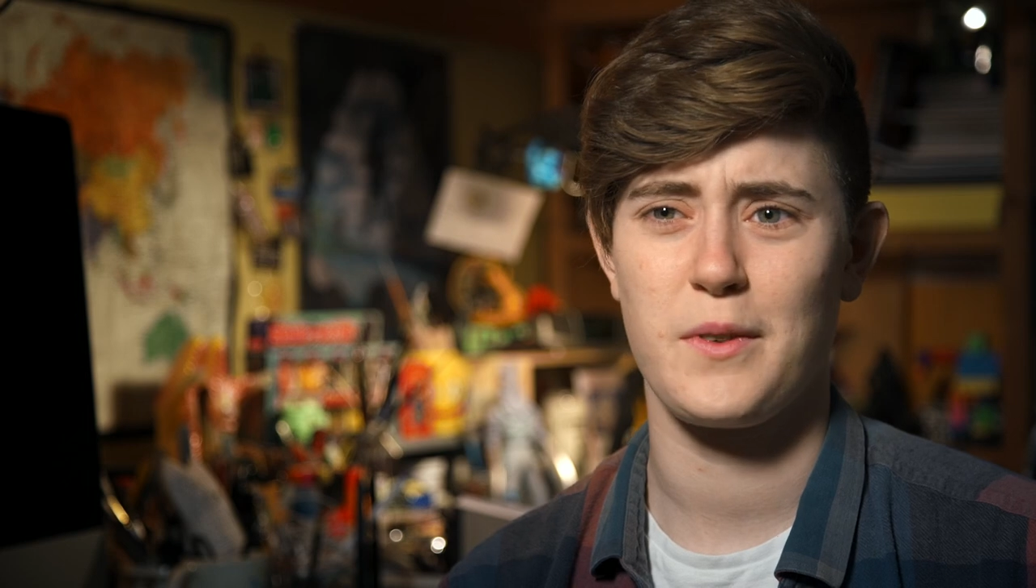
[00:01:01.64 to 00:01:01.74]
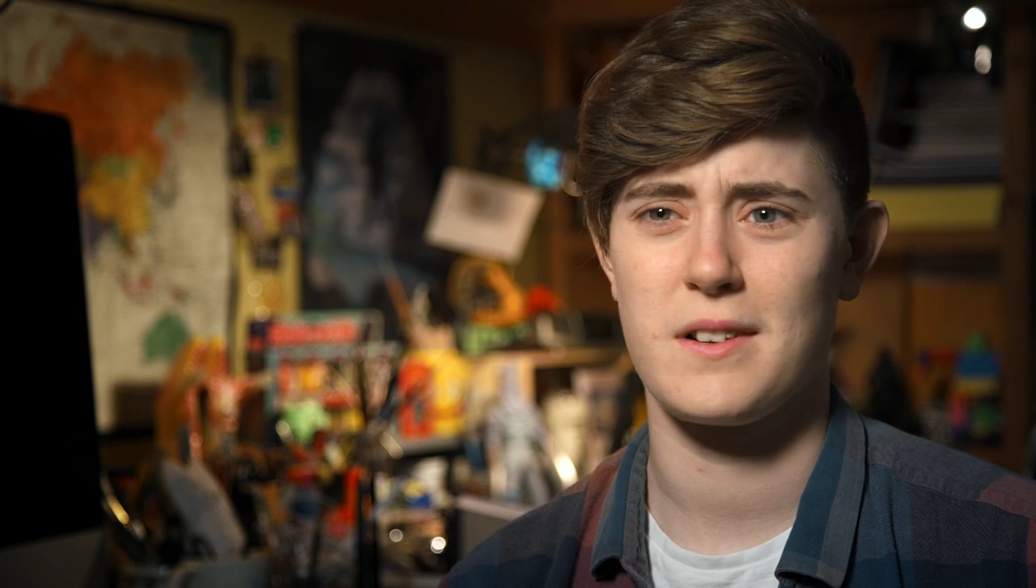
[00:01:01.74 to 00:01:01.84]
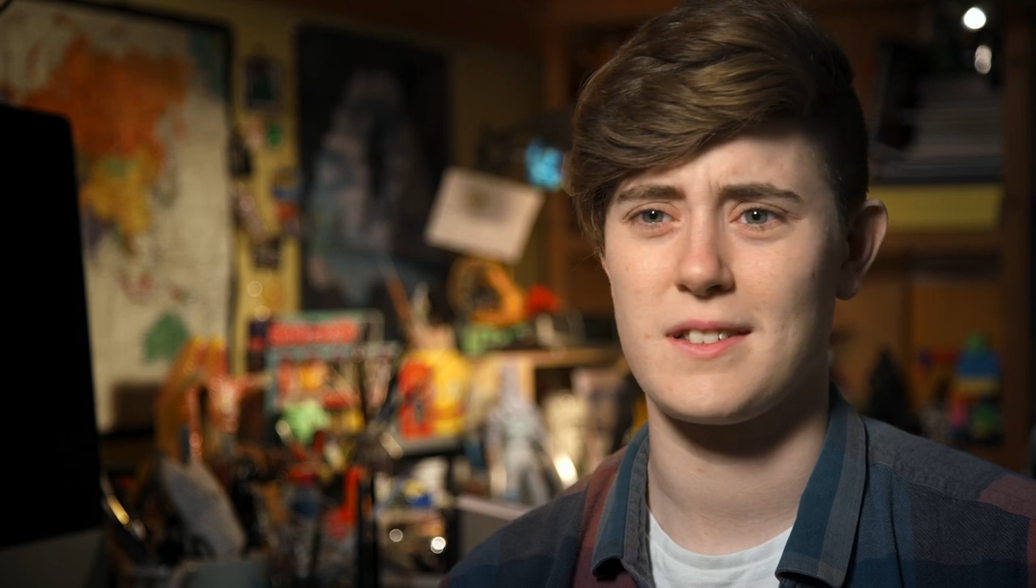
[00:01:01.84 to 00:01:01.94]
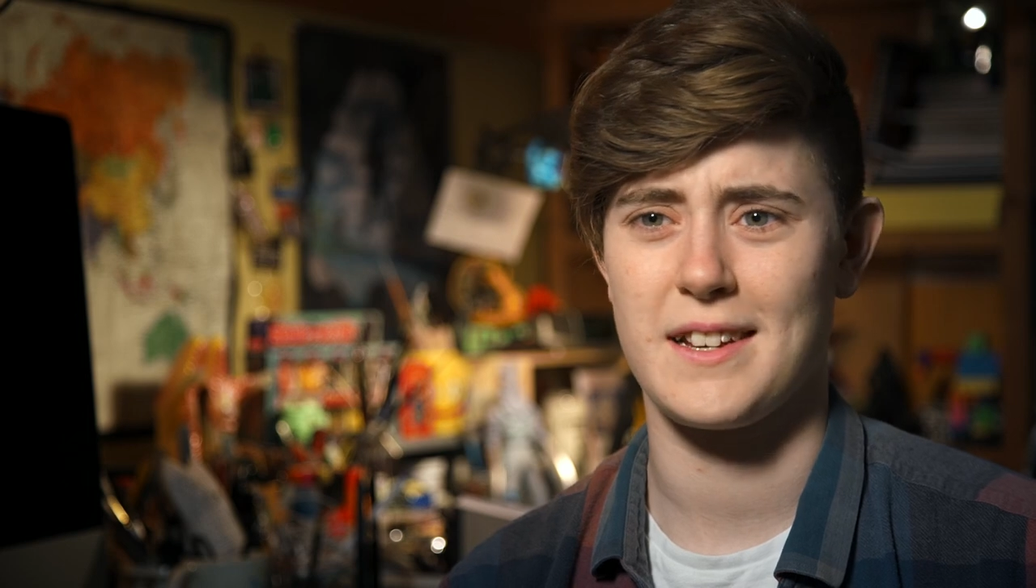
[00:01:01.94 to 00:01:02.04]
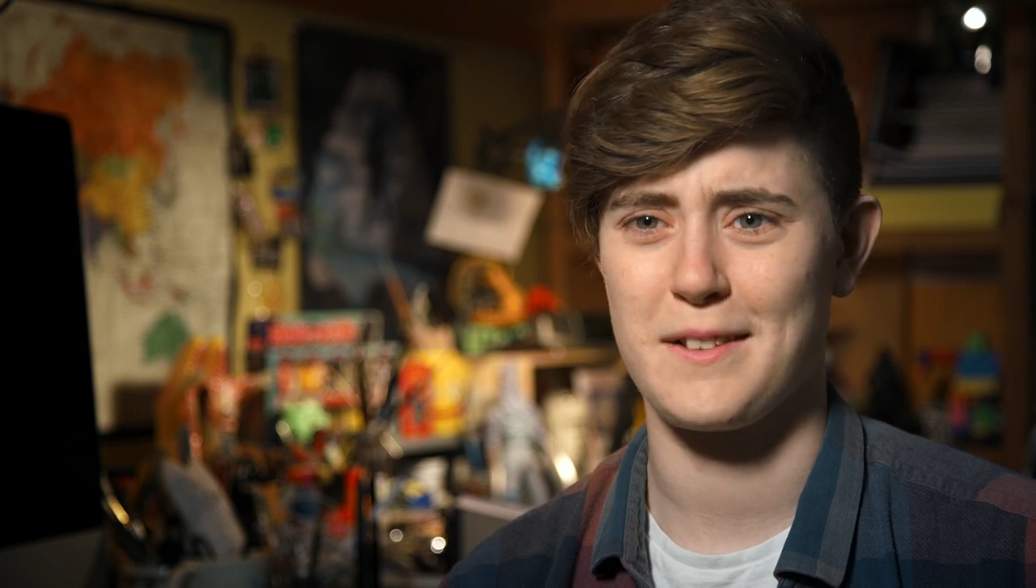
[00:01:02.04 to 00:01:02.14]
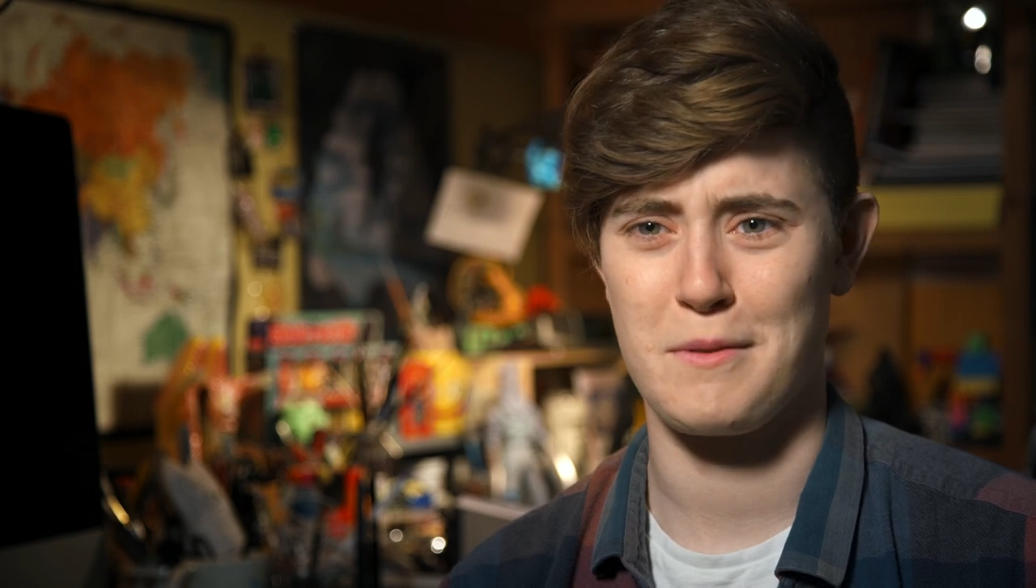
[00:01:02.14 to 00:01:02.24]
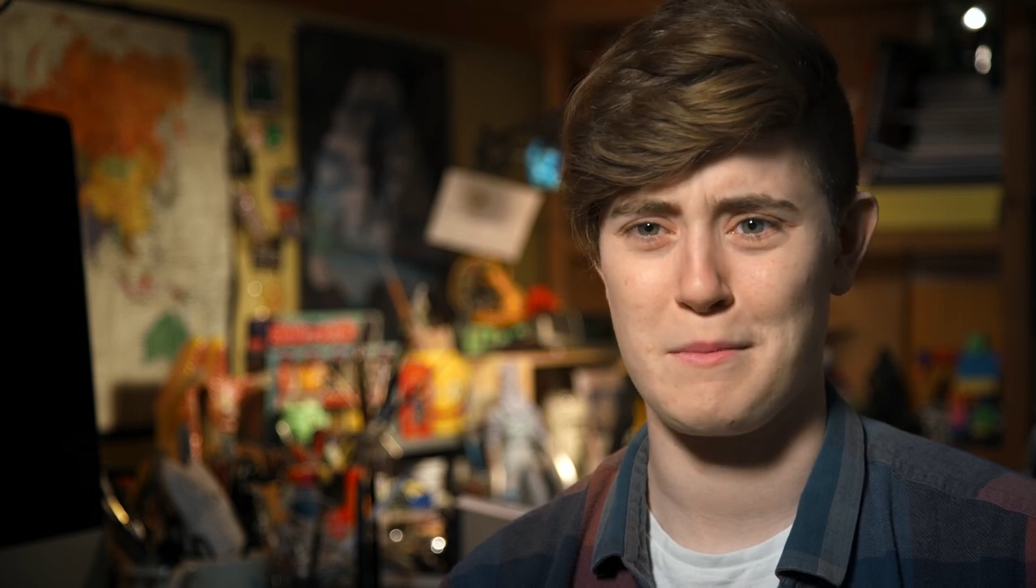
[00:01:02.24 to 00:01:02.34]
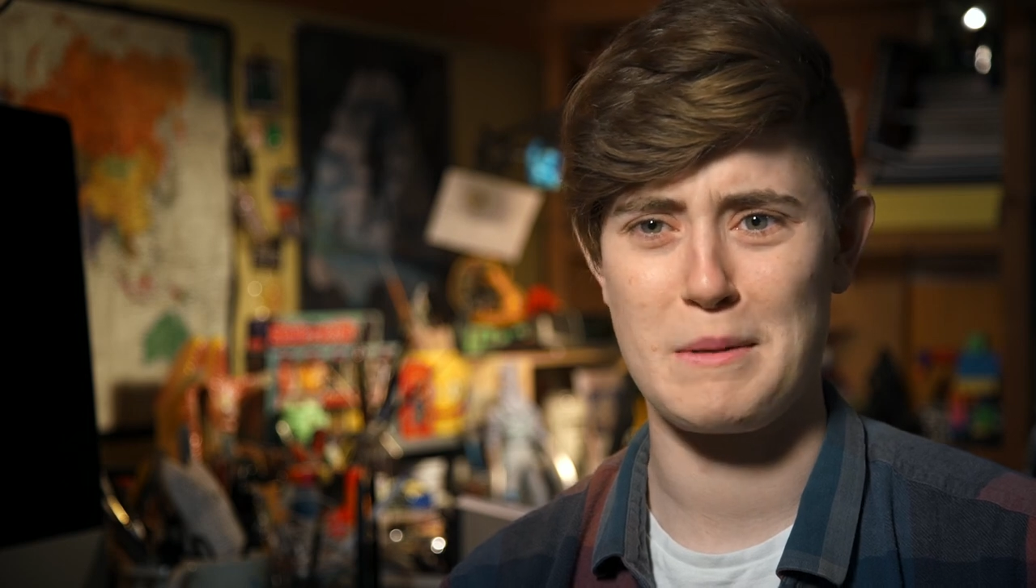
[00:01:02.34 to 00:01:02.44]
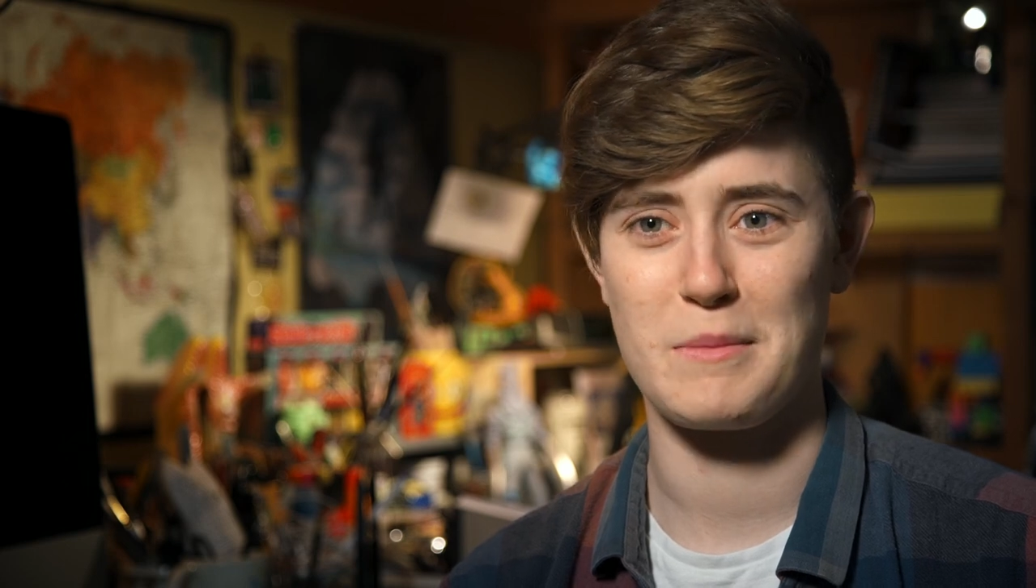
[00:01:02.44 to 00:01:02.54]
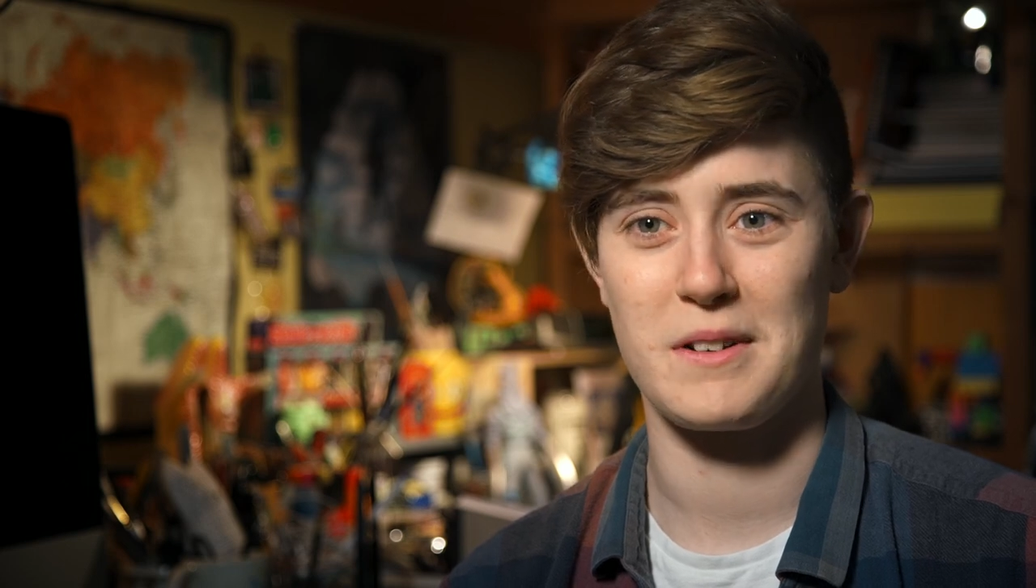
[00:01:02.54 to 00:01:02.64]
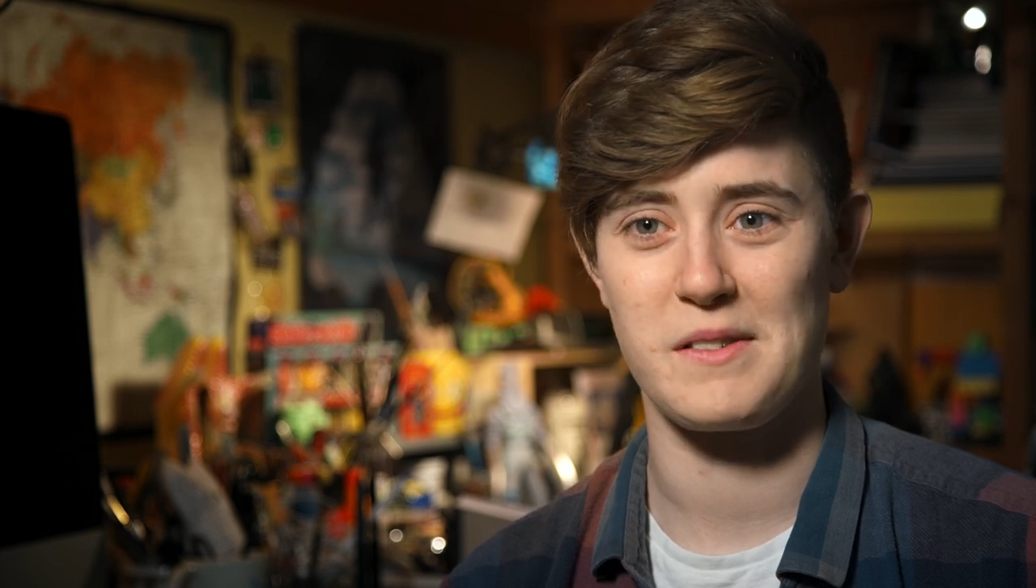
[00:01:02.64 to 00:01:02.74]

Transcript: far as I can remember,